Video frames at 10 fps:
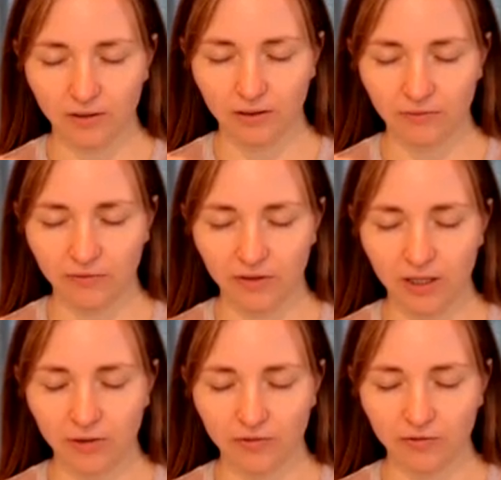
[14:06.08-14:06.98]
And
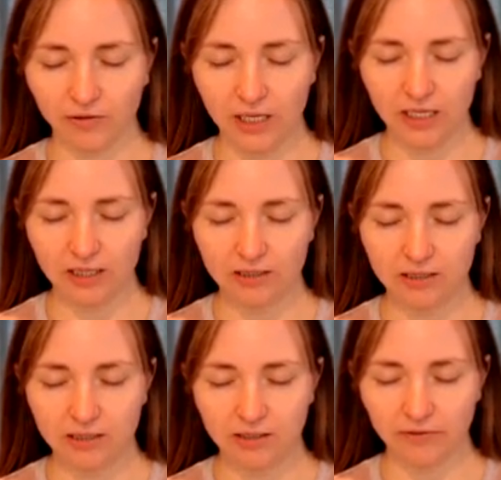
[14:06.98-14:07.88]
feel your feet,
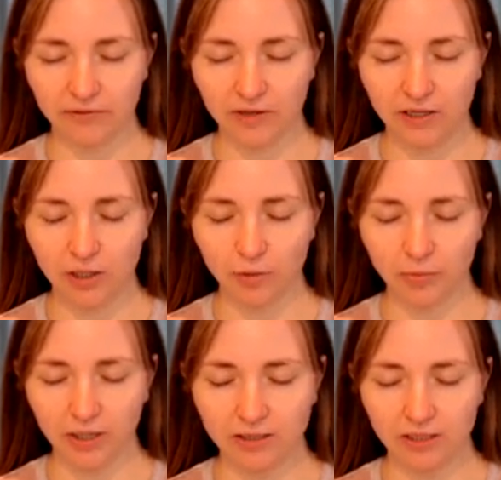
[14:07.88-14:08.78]
feel your
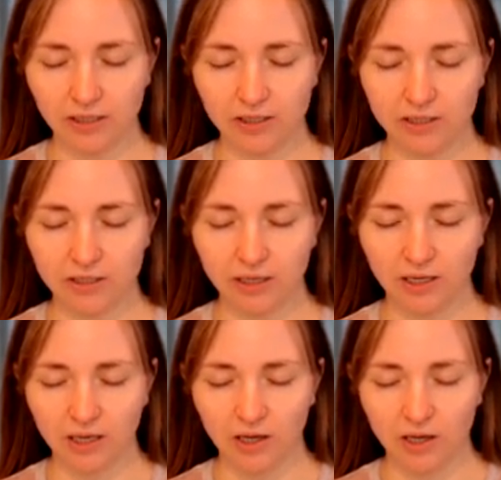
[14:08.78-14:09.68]
buttocks
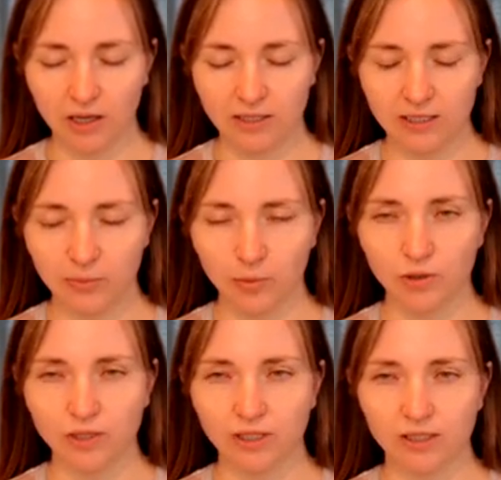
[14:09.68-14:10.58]

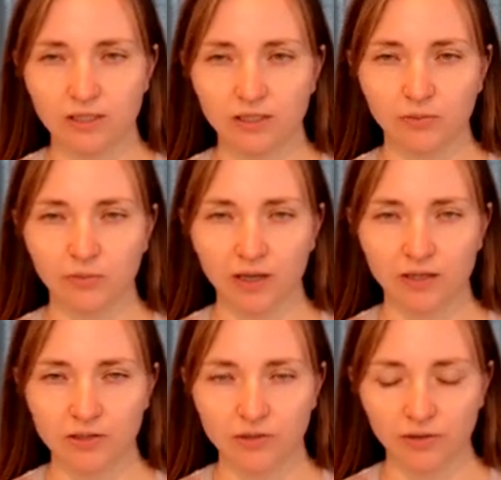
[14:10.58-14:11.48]
supported by
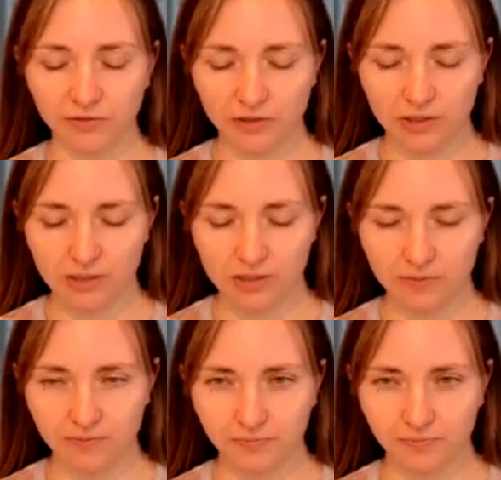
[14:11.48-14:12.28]
the surface.